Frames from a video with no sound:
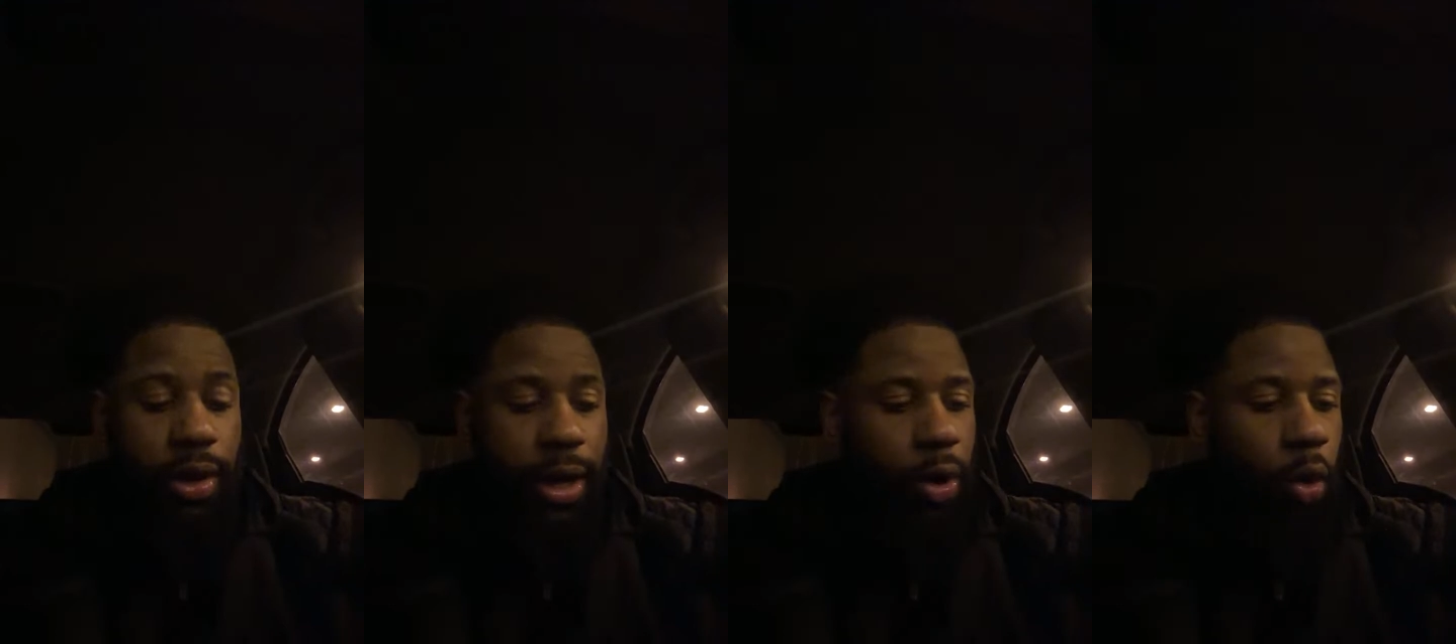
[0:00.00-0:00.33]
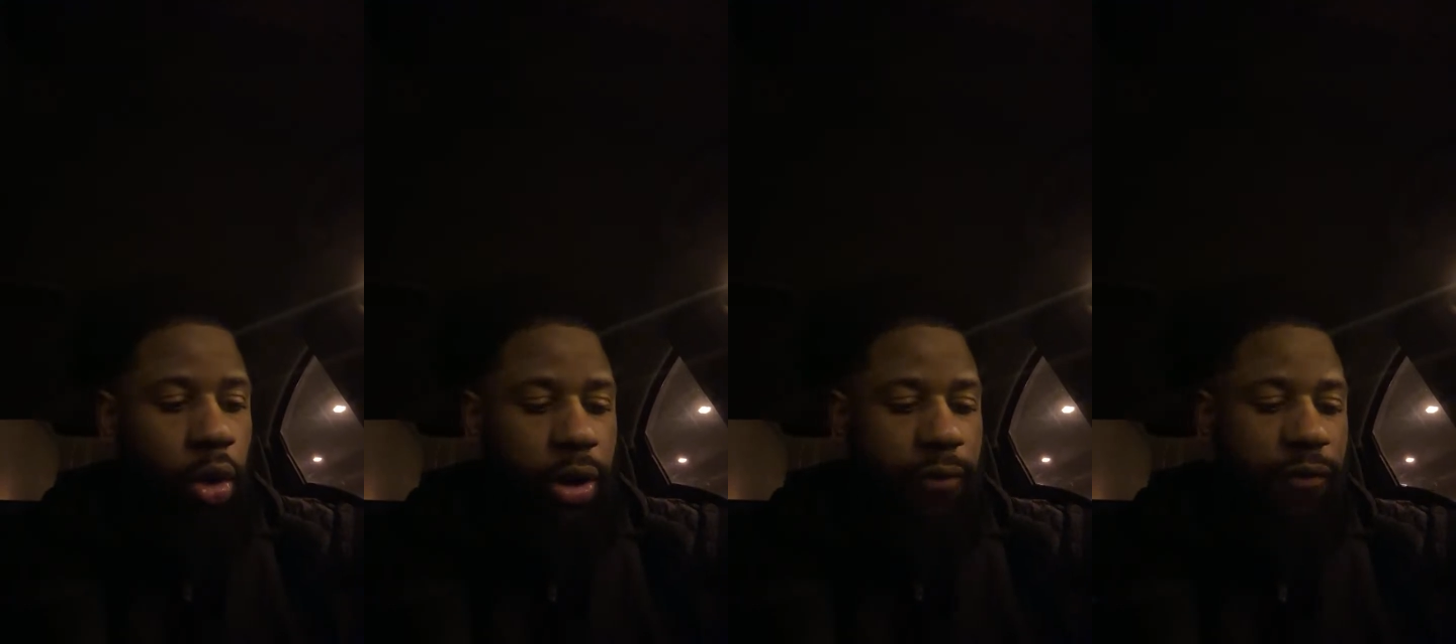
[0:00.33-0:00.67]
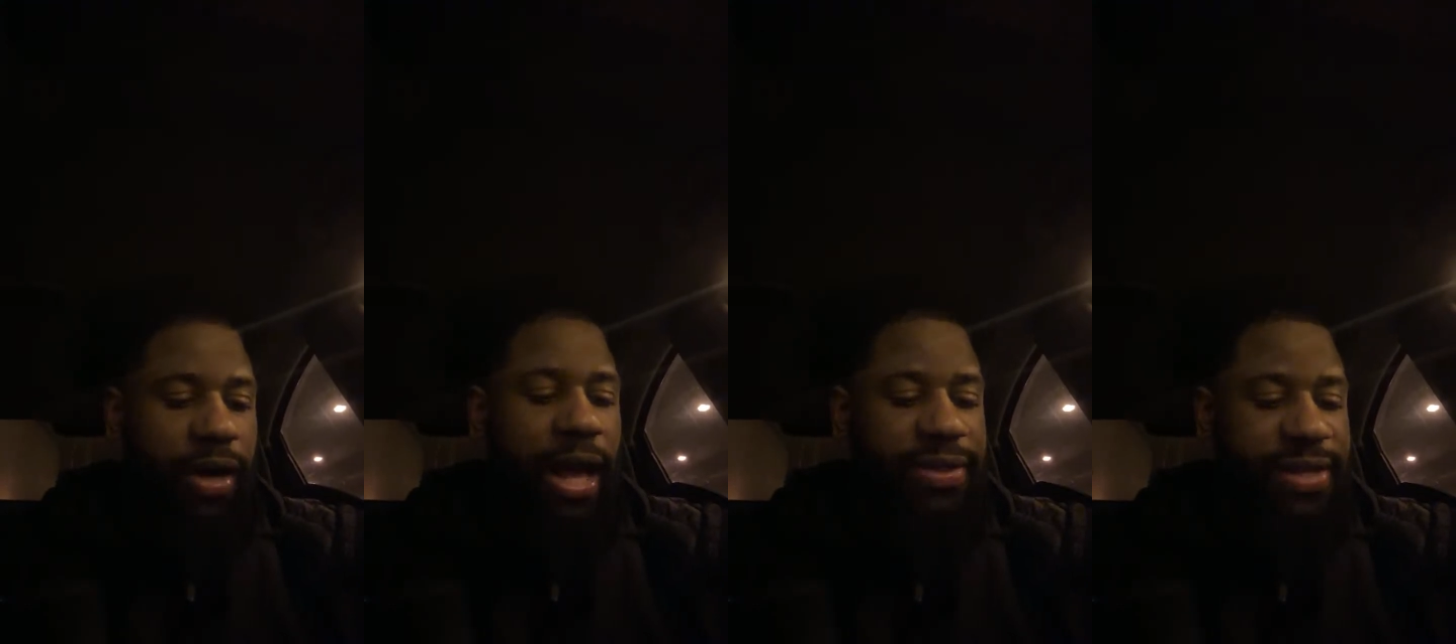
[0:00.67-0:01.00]
in order
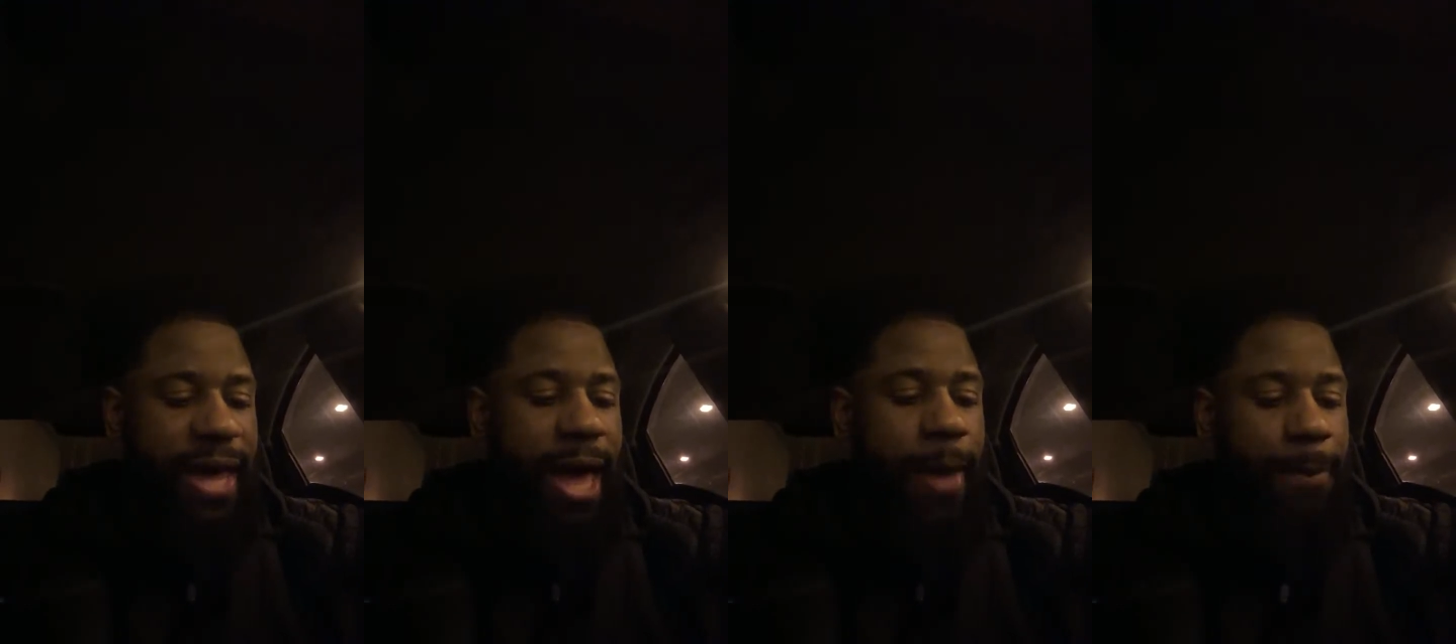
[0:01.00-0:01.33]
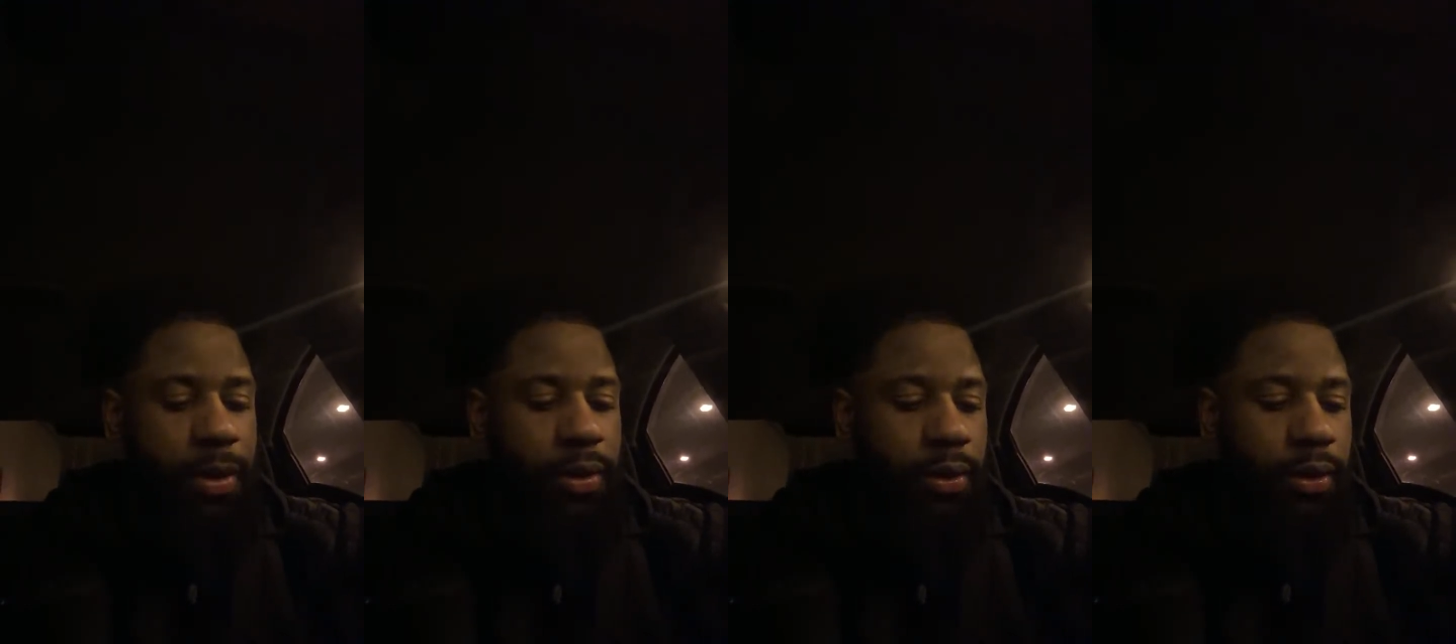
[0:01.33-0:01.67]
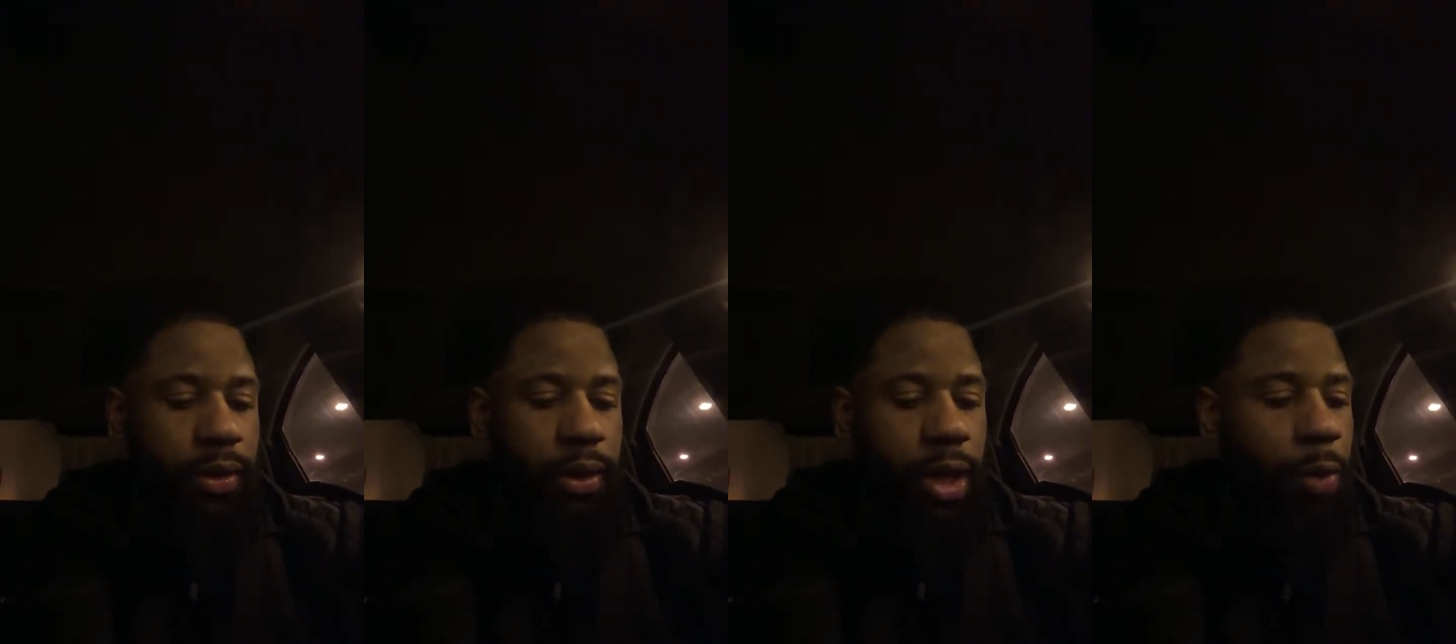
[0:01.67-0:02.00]
for that to happen,
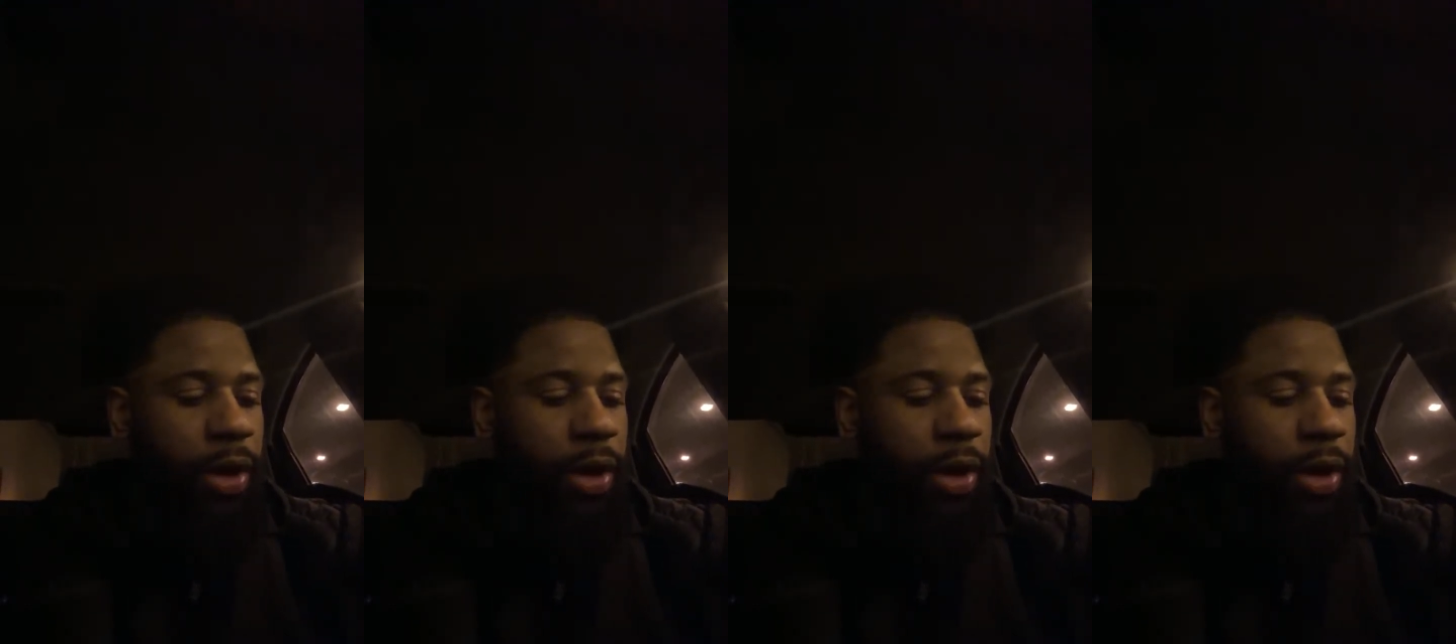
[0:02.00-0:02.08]
he